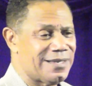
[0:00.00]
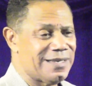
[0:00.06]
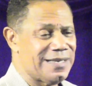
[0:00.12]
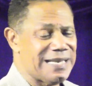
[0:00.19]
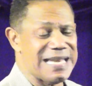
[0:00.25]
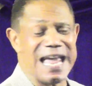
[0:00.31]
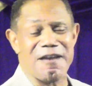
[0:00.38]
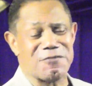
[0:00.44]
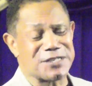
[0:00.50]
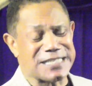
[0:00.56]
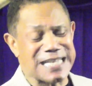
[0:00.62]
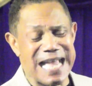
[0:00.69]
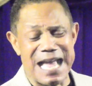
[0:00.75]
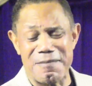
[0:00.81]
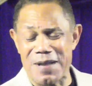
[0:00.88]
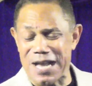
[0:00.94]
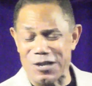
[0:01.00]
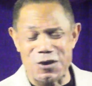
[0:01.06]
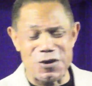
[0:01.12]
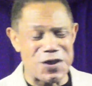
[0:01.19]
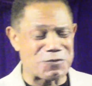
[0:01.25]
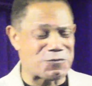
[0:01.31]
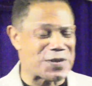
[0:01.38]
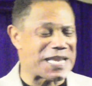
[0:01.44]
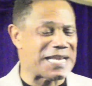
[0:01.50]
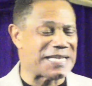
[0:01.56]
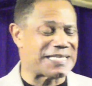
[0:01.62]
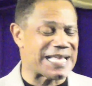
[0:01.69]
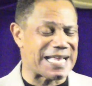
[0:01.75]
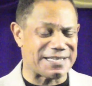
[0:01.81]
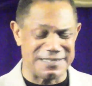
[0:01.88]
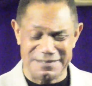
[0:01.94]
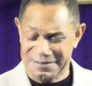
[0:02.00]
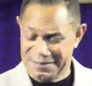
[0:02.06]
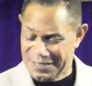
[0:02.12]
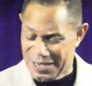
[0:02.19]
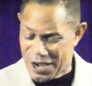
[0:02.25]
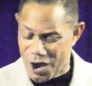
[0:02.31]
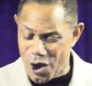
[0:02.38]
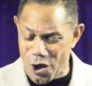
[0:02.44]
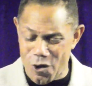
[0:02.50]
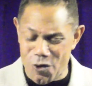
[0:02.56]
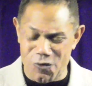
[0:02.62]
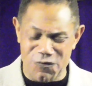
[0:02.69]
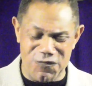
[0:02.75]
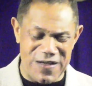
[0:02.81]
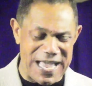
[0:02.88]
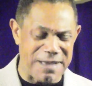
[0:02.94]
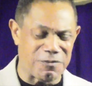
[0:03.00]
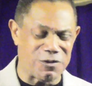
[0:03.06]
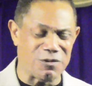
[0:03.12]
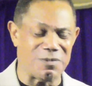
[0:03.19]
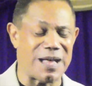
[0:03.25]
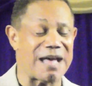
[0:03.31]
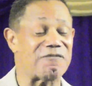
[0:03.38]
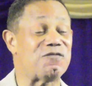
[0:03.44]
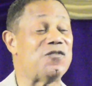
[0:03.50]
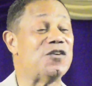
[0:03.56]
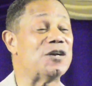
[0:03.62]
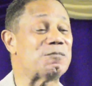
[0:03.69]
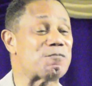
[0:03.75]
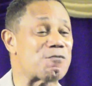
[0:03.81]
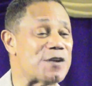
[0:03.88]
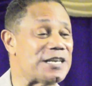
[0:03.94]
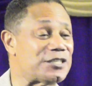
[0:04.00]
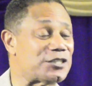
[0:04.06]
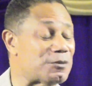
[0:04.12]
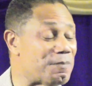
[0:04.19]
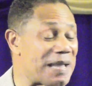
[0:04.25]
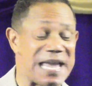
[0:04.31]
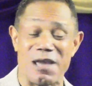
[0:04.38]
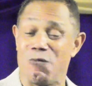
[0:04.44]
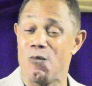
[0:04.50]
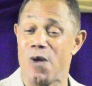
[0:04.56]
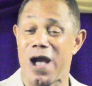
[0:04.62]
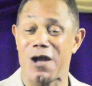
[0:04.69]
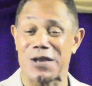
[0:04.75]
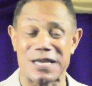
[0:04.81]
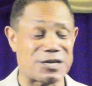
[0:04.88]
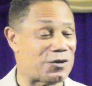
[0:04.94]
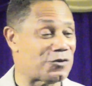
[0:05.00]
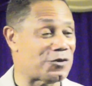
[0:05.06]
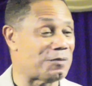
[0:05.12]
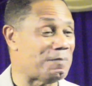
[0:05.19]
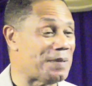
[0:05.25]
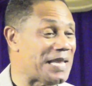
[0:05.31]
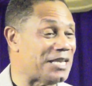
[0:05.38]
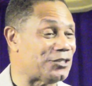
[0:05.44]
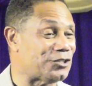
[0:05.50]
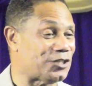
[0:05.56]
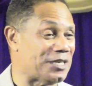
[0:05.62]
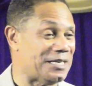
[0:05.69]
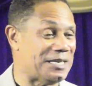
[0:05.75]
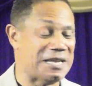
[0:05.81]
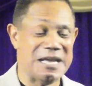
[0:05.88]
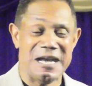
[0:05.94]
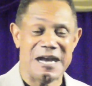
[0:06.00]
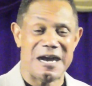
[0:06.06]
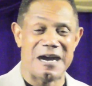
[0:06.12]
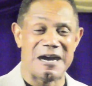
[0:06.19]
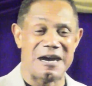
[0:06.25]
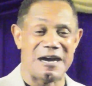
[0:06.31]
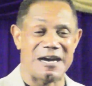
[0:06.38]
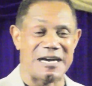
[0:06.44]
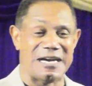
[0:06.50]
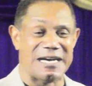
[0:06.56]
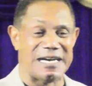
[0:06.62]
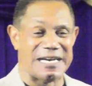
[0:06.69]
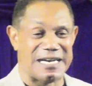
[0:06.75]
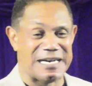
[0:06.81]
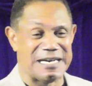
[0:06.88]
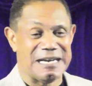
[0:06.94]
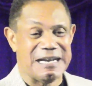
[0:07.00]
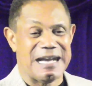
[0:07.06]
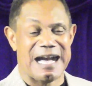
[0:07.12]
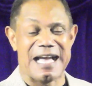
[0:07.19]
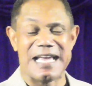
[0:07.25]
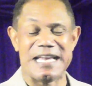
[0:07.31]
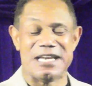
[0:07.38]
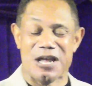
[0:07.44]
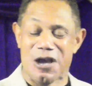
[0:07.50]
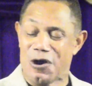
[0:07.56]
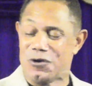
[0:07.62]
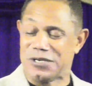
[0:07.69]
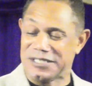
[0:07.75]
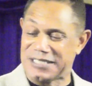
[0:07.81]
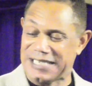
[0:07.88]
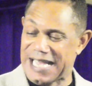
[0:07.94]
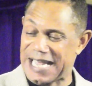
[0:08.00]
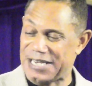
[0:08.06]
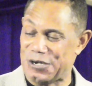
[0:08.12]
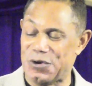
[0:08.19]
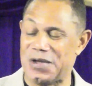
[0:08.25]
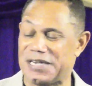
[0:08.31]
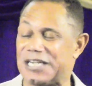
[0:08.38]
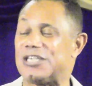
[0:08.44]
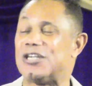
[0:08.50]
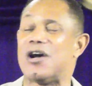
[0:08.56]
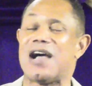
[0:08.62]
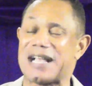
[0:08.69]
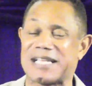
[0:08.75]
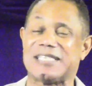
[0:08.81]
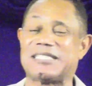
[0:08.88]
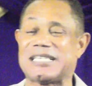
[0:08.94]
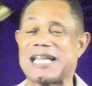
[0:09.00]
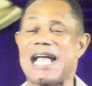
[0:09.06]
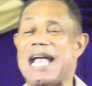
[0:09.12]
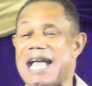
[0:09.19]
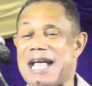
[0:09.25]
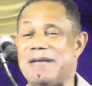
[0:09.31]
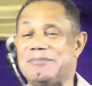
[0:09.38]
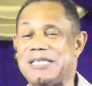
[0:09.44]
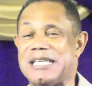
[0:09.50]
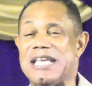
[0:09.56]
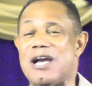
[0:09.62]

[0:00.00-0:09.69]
And every time I go and read that old fable about footprints, a man walking on the beach, and uh, uh, uh, he noticed that during the darkest times he